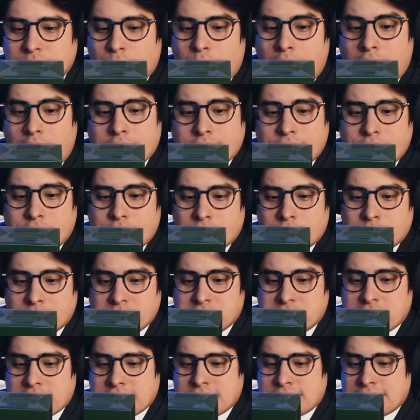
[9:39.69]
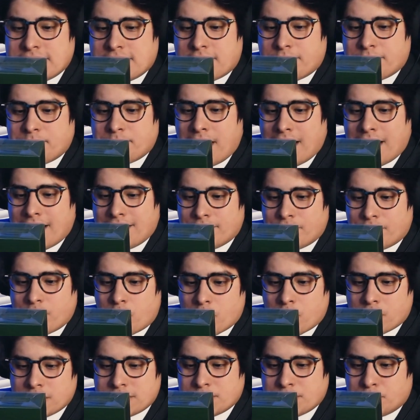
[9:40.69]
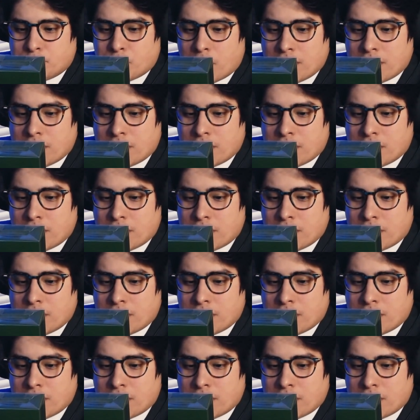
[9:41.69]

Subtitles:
walk through a majestic pine forest.